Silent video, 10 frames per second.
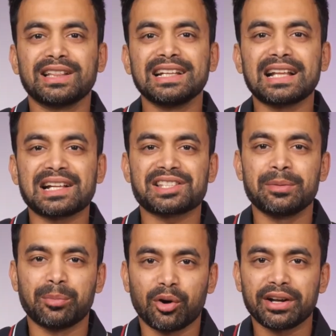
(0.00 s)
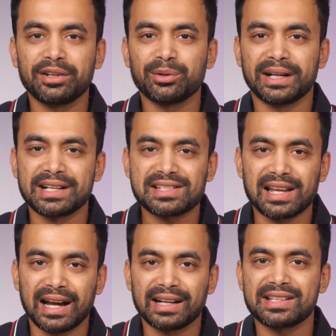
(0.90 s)
One thing that's important to
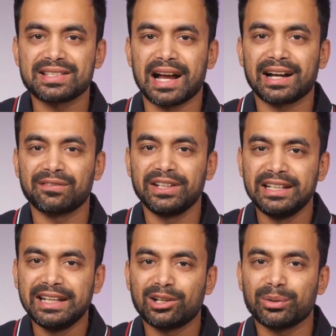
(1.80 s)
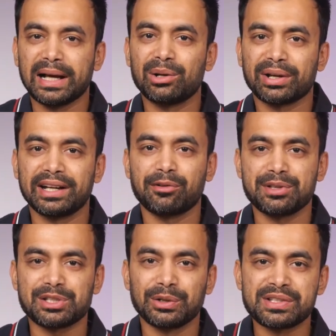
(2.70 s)
understand is that we need to allocate
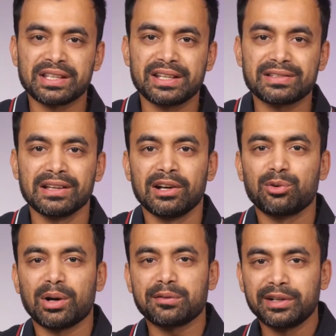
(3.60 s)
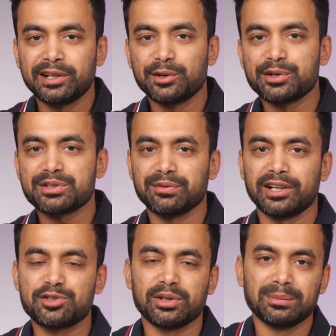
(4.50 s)
resources to our Windows
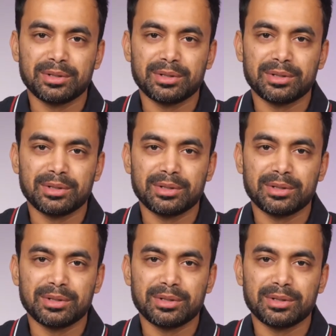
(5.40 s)
virtual